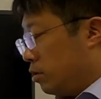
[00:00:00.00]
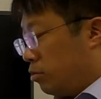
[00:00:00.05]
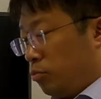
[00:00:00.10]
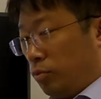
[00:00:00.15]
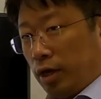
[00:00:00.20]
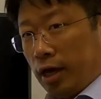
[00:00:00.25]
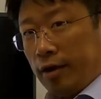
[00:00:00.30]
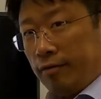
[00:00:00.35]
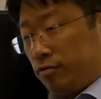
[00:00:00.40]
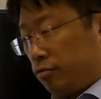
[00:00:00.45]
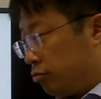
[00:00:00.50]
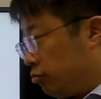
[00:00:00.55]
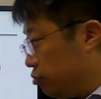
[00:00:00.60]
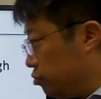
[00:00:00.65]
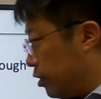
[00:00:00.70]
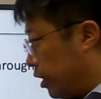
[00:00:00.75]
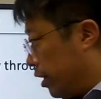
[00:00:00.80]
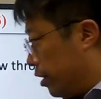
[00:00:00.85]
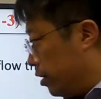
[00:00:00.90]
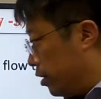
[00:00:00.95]
we have to do
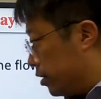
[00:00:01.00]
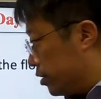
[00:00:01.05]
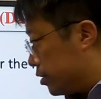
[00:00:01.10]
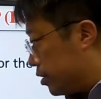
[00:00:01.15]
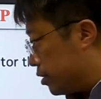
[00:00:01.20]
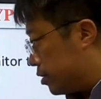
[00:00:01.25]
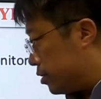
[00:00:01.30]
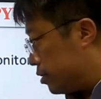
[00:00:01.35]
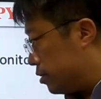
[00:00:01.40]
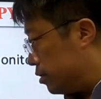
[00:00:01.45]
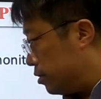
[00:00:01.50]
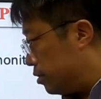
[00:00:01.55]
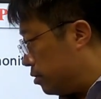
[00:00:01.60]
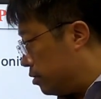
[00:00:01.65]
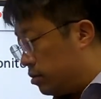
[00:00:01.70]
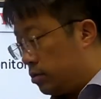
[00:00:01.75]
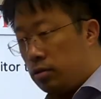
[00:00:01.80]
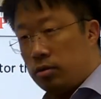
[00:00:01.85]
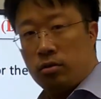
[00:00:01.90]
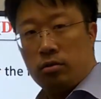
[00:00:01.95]
dialysis.
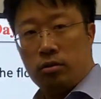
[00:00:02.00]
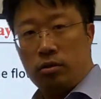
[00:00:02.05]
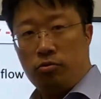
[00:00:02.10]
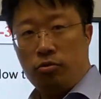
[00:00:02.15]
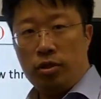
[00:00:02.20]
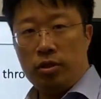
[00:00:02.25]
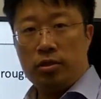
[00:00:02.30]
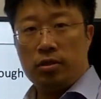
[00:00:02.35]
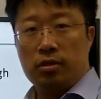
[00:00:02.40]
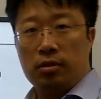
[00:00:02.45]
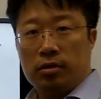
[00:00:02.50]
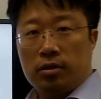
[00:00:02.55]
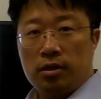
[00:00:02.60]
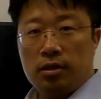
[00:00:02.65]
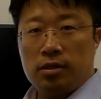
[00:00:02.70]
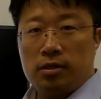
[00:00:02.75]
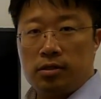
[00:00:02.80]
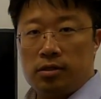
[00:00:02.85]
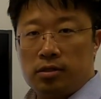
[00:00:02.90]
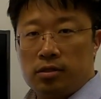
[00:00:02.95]
The reason
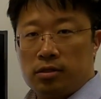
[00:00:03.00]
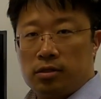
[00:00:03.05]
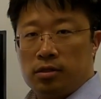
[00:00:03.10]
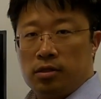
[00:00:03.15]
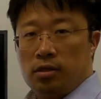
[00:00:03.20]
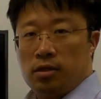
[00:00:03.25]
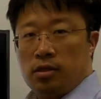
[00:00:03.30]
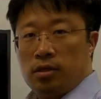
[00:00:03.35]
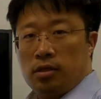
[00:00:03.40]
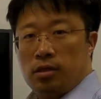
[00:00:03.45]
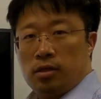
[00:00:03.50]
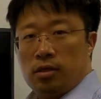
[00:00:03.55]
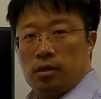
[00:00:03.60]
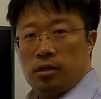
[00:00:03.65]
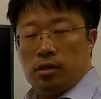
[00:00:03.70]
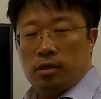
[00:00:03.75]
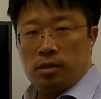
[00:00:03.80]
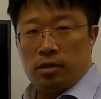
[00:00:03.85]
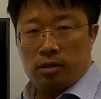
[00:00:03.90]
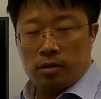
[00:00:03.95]
is
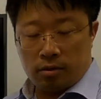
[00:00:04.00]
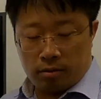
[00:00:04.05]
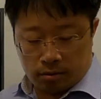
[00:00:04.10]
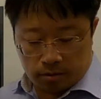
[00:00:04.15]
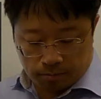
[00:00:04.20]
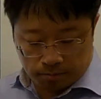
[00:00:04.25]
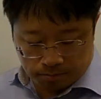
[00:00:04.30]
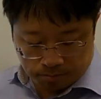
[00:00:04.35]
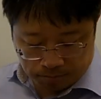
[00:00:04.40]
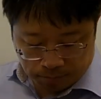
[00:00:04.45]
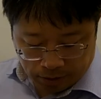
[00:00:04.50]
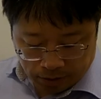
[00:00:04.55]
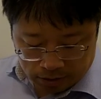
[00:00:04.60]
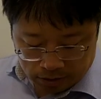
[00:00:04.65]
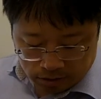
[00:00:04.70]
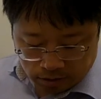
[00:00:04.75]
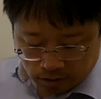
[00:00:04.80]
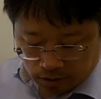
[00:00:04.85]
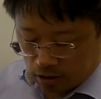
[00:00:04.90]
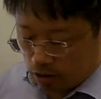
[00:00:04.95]

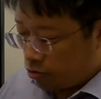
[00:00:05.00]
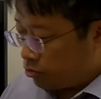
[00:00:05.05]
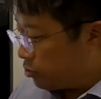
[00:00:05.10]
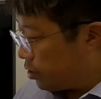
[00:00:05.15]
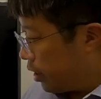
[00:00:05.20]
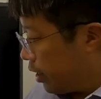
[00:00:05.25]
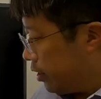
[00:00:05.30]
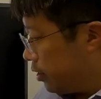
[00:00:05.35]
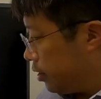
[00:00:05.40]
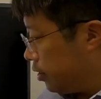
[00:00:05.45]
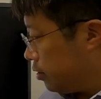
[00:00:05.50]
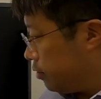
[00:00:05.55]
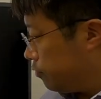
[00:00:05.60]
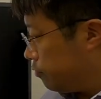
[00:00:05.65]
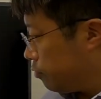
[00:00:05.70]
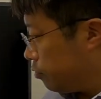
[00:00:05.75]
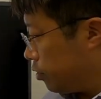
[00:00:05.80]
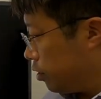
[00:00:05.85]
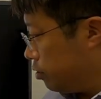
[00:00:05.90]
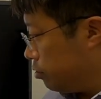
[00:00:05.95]
basically you added
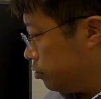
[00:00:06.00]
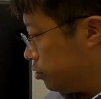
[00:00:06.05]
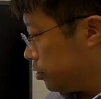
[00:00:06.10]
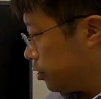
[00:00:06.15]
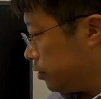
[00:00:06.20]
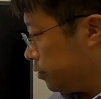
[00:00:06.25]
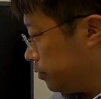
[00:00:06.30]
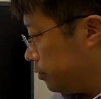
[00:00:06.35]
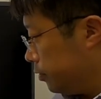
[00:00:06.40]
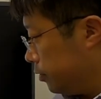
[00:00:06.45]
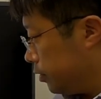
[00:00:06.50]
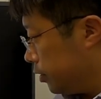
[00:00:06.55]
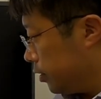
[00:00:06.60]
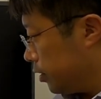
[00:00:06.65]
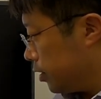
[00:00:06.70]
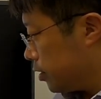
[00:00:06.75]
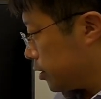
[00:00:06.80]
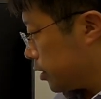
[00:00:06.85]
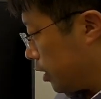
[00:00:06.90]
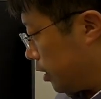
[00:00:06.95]
for elution. In
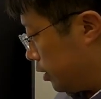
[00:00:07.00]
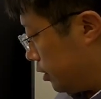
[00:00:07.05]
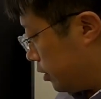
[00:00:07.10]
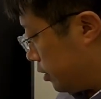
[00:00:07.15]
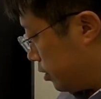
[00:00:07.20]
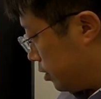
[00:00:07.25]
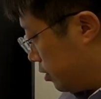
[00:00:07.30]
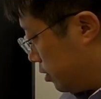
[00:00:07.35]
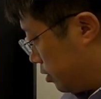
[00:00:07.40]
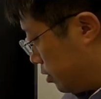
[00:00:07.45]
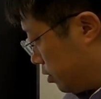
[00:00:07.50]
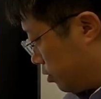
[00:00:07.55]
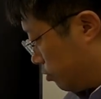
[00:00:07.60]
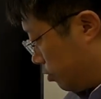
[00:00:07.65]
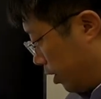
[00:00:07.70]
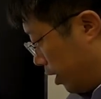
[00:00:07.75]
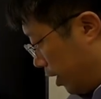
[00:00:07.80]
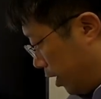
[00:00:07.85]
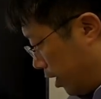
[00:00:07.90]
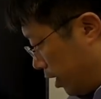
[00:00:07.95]
this case,
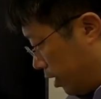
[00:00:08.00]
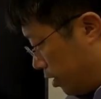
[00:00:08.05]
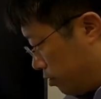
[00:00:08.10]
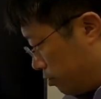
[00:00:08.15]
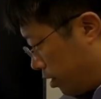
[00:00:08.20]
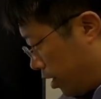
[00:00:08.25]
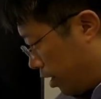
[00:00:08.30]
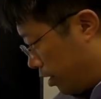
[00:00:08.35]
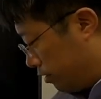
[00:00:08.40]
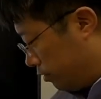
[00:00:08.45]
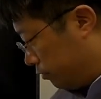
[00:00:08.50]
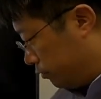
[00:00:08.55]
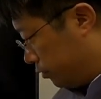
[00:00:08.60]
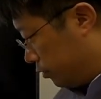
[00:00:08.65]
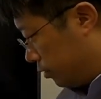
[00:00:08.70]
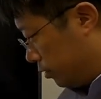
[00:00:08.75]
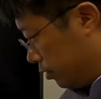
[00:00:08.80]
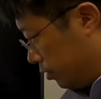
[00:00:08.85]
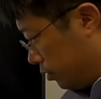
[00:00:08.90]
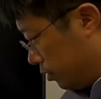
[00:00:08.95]
you
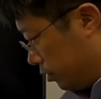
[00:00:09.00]
have